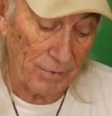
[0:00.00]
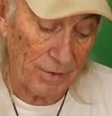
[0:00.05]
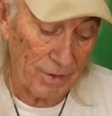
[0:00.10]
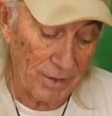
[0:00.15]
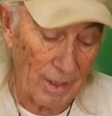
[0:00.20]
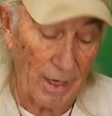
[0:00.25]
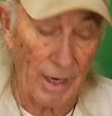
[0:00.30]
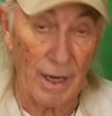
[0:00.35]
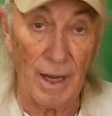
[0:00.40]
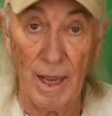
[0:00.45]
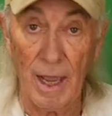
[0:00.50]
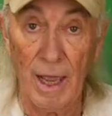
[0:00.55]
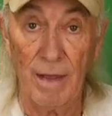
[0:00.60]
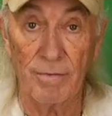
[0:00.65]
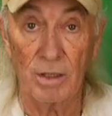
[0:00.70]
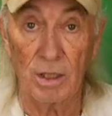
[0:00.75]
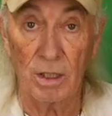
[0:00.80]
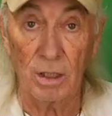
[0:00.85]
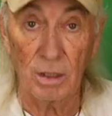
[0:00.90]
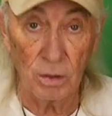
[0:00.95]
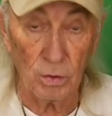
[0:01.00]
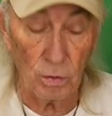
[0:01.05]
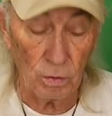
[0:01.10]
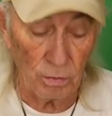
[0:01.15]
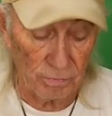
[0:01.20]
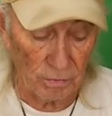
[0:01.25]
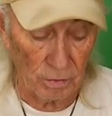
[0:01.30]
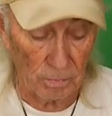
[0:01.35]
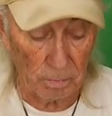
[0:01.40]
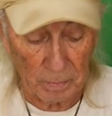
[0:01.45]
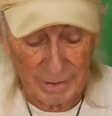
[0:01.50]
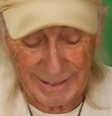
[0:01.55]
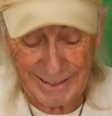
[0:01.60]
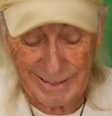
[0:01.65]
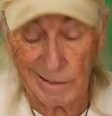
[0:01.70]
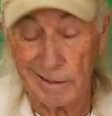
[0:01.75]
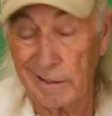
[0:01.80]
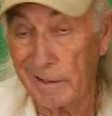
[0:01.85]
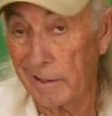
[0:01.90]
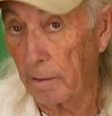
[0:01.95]
say I have a glue for
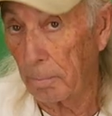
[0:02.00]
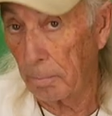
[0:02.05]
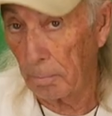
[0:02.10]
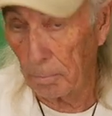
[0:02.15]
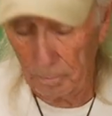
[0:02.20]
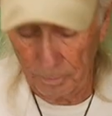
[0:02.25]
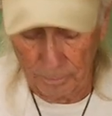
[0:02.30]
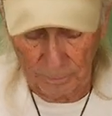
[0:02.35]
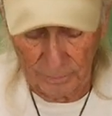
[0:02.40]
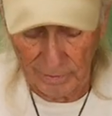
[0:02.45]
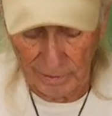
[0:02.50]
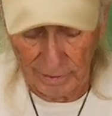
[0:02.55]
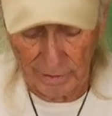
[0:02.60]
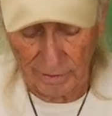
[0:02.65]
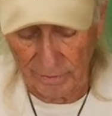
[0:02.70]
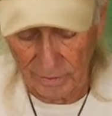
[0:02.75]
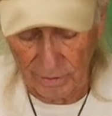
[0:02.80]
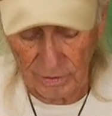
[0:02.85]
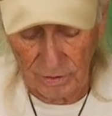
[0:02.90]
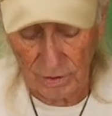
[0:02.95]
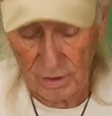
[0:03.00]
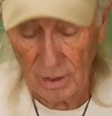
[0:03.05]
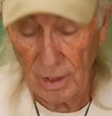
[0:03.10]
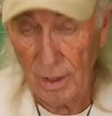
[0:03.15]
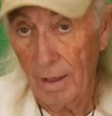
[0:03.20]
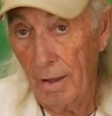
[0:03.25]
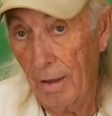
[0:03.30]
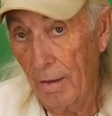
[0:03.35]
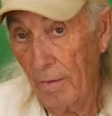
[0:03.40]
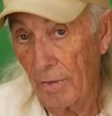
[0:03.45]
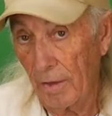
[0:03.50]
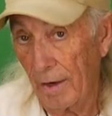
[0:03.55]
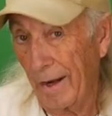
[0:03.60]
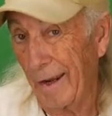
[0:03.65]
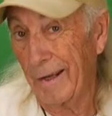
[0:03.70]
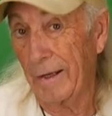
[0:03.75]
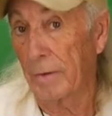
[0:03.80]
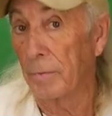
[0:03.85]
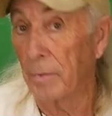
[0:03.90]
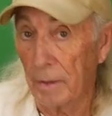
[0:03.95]
PLA like this that
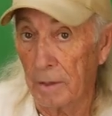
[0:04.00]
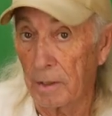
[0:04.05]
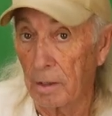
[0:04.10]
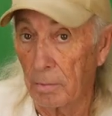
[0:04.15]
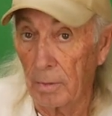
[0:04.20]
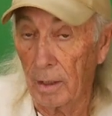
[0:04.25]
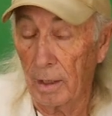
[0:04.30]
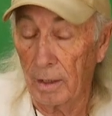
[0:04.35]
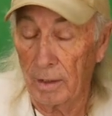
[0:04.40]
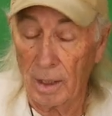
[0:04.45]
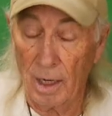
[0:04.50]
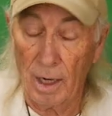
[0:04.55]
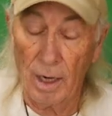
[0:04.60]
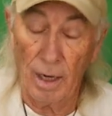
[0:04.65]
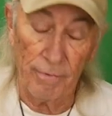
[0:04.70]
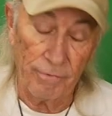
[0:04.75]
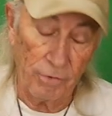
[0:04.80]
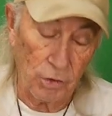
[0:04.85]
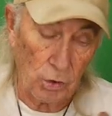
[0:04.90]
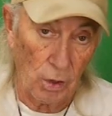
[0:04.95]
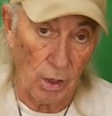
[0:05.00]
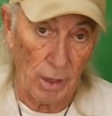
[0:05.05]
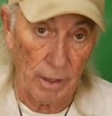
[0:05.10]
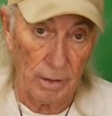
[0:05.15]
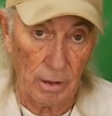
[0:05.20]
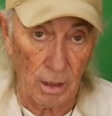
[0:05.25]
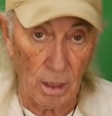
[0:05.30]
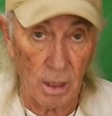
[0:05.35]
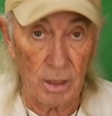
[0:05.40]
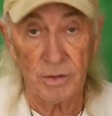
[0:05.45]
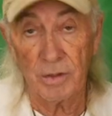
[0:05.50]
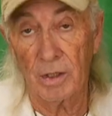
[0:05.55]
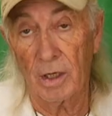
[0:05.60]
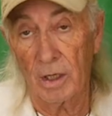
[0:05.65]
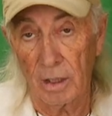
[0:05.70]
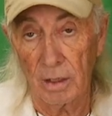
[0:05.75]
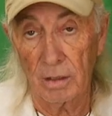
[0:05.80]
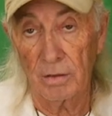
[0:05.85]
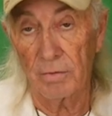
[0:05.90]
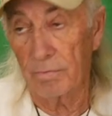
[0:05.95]
I can recommend. I have tried
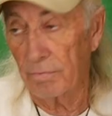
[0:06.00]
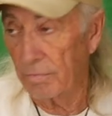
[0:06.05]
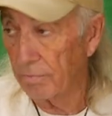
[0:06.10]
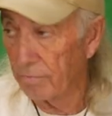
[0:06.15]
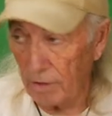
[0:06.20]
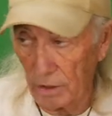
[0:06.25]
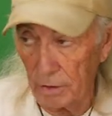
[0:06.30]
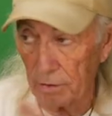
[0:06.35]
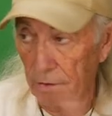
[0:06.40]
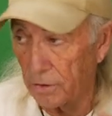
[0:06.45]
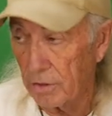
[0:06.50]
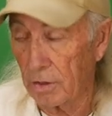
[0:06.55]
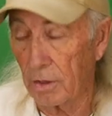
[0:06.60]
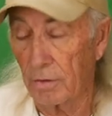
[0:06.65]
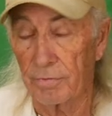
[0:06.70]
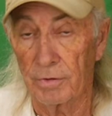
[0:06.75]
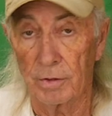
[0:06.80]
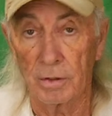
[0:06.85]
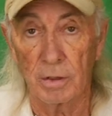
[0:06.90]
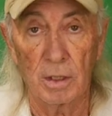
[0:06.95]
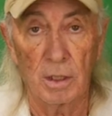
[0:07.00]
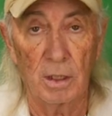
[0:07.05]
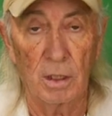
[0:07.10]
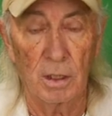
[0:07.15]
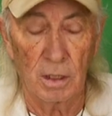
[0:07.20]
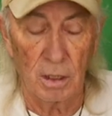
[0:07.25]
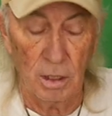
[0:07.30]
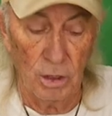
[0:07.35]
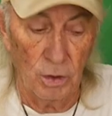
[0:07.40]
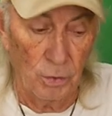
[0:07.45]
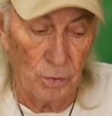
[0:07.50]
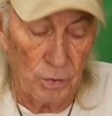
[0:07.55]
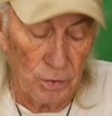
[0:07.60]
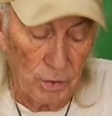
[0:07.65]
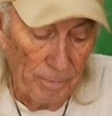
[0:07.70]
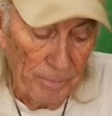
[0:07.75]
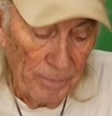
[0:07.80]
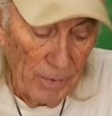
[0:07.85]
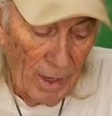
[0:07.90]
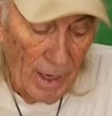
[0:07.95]
Loctite and various different uh, glues,
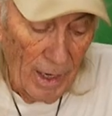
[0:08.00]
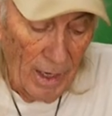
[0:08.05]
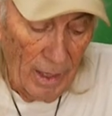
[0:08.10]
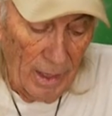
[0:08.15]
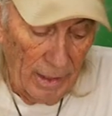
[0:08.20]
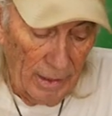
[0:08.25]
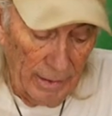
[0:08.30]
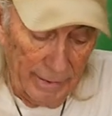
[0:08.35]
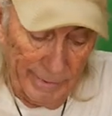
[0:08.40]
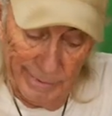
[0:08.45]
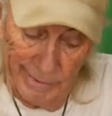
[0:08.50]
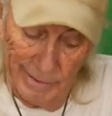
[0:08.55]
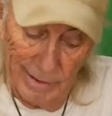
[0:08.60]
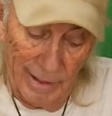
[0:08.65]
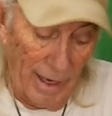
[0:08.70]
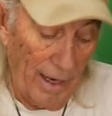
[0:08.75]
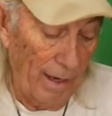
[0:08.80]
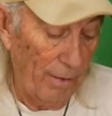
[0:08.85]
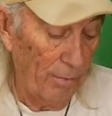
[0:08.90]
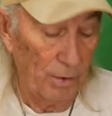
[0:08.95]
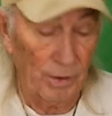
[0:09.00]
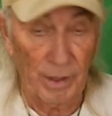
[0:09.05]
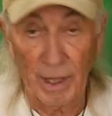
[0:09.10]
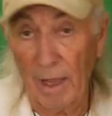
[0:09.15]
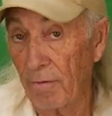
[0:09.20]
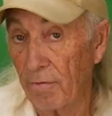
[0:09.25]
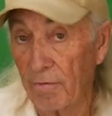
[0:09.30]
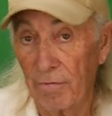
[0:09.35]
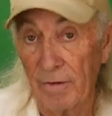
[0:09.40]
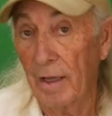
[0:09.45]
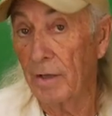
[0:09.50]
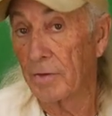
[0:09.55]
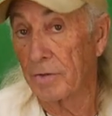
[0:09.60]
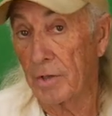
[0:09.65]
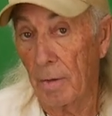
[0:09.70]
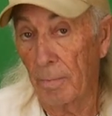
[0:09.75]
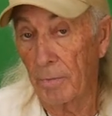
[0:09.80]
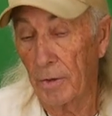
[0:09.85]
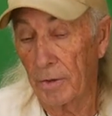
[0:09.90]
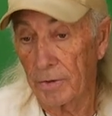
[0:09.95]
and I really haven't found
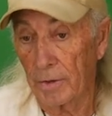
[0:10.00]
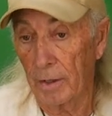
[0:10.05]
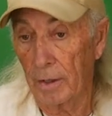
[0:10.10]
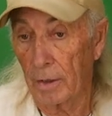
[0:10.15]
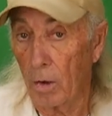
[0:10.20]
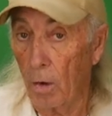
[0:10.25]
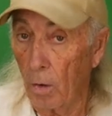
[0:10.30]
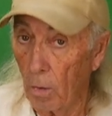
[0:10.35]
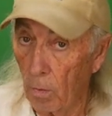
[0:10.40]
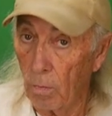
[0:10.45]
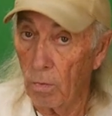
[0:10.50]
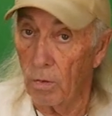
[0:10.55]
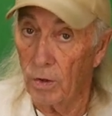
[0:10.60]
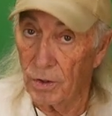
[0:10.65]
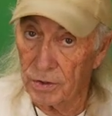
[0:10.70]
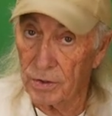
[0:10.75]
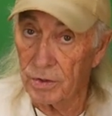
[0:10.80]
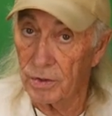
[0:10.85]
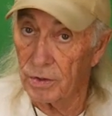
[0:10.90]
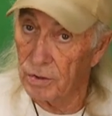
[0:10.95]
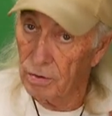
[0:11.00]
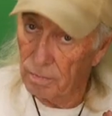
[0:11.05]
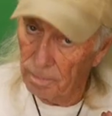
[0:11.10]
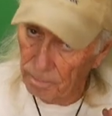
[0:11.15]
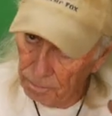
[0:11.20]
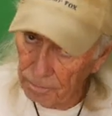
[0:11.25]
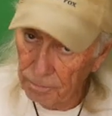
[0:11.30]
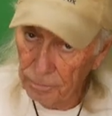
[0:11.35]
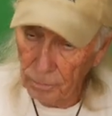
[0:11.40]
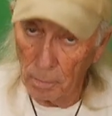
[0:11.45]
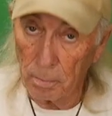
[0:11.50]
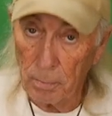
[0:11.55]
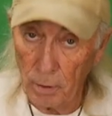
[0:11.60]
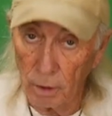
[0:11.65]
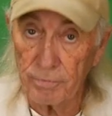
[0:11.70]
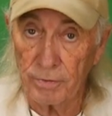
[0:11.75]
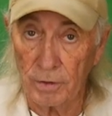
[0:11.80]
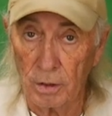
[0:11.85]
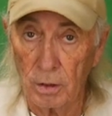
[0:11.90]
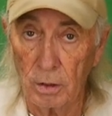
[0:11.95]
something that's like, oh, this is the
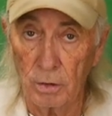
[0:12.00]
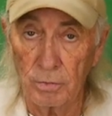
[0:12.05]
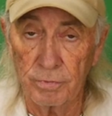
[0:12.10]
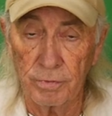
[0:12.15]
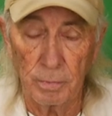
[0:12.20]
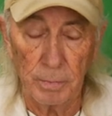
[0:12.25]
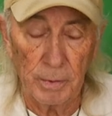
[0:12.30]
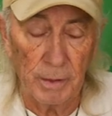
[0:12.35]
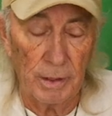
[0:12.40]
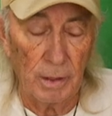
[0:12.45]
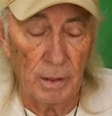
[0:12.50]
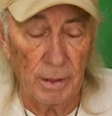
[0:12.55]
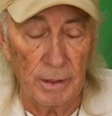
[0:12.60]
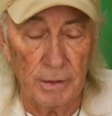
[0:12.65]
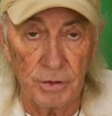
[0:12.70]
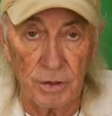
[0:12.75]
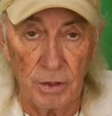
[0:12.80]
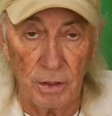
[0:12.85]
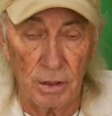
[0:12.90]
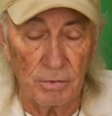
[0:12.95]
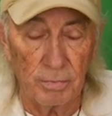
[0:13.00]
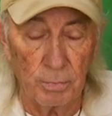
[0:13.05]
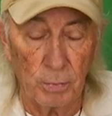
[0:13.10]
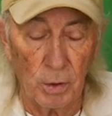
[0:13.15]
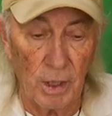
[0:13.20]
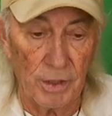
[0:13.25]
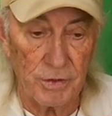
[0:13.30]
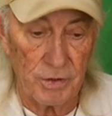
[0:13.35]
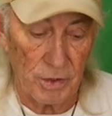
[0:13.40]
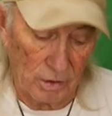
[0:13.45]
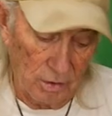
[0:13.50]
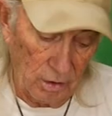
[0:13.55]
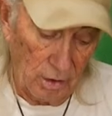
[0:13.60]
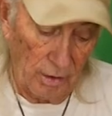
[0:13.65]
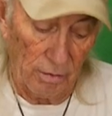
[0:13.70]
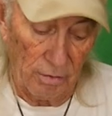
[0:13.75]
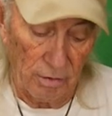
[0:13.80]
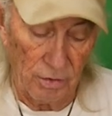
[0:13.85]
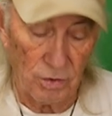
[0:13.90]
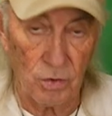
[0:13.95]
perfect glue for PLA stuff, projects
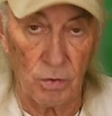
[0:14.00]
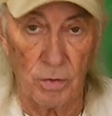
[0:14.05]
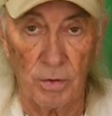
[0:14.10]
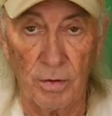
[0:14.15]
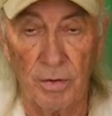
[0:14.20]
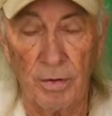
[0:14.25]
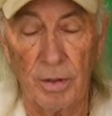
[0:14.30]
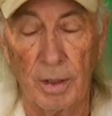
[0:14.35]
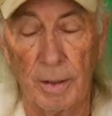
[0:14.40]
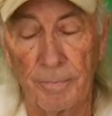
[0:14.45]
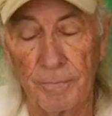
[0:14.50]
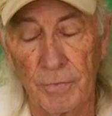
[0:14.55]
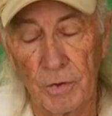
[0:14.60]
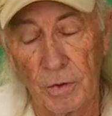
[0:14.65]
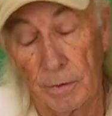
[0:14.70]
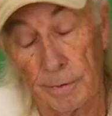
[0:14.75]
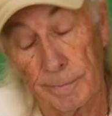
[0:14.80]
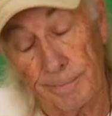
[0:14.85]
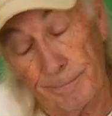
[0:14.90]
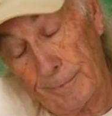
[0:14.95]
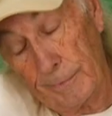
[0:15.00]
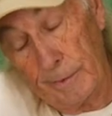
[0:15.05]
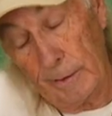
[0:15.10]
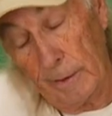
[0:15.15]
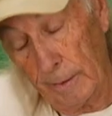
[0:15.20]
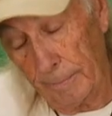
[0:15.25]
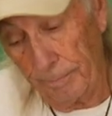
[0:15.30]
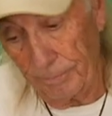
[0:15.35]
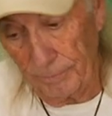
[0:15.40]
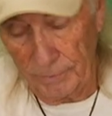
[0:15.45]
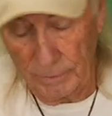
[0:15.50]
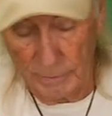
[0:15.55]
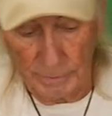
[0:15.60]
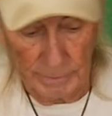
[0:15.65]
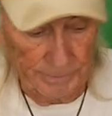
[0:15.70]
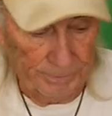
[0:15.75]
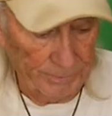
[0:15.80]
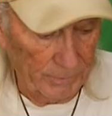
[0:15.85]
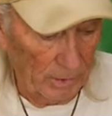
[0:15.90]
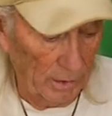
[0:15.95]
like this sort of thing. So yeah, you
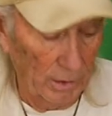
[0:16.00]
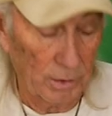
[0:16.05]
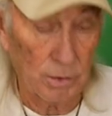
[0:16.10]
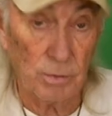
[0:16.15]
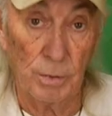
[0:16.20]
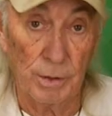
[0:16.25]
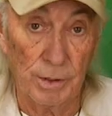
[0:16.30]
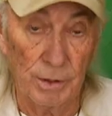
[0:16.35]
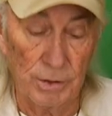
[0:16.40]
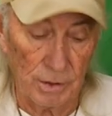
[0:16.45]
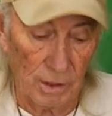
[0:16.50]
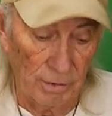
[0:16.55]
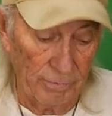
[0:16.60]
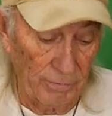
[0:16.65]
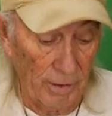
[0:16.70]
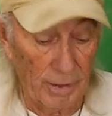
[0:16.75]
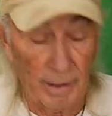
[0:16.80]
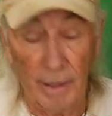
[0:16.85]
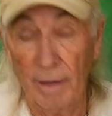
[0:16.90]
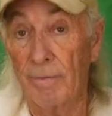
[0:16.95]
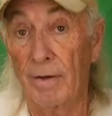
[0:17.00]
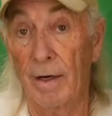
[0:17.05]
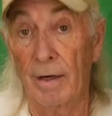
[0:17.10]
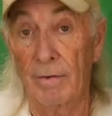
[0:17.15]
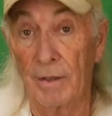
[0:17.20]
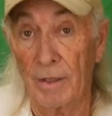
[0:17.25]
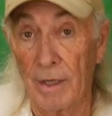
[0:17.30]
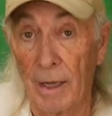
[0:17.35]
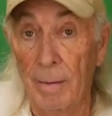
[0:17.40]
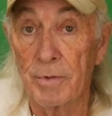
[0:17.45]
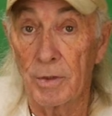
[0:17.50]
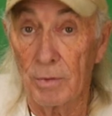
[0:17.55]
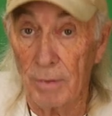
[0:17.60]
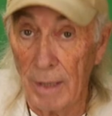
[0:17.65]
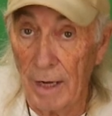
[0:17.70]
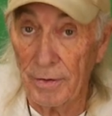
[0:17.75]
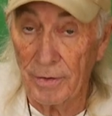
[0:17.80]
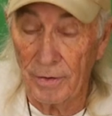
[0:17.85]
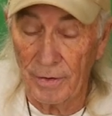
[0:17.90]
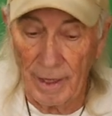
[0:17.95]
know, it is what it is. If, I, uh, if it ever comes
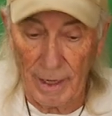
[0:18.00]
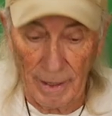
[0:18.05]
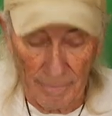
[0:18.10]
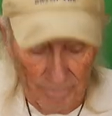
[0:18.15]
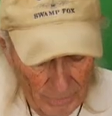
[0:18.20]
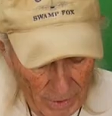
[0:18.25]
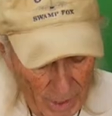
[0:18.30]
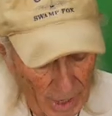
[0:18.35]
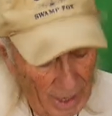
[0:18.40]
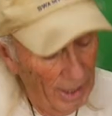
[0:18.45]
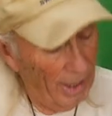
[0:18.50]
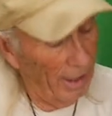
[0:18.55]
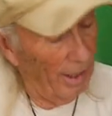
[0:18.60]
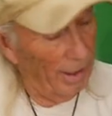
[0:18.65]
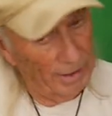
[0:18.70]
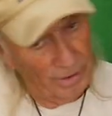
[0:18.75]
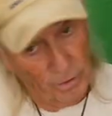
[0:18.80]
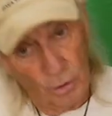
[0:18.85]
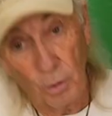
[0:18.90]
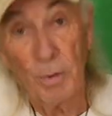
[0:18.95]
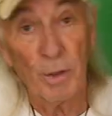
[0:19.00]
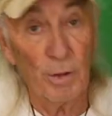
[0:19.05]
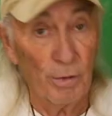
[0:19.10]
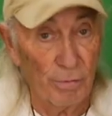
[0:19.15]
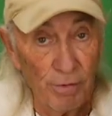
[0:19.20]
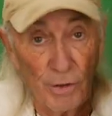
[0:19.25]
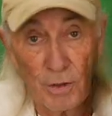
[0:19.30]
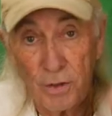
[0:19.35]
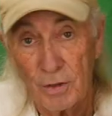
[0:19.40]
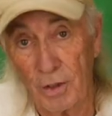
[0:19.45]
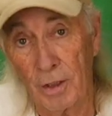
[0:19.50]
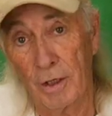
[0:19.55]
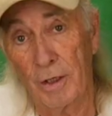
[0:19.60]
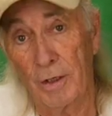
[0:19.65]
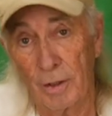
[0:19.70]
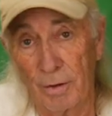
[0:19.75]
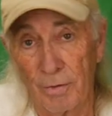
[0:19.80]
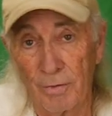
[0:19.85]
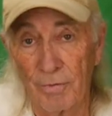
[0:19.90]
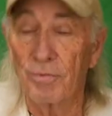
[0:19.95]
around to that, you'll be the first to
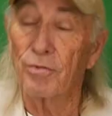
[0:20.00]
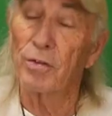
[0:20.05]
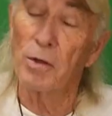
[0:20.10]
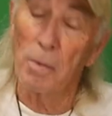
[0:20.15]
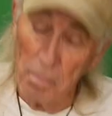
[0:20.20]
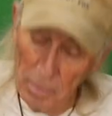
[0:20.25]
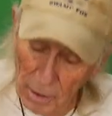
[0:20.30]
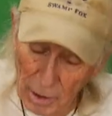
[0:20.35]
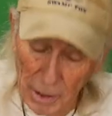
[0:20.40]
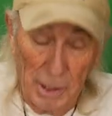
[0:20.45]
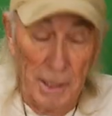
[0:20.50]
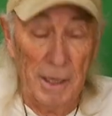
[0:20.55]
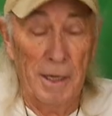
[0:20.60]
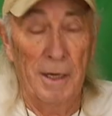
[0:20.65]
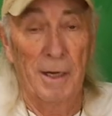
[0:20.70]
hear it from me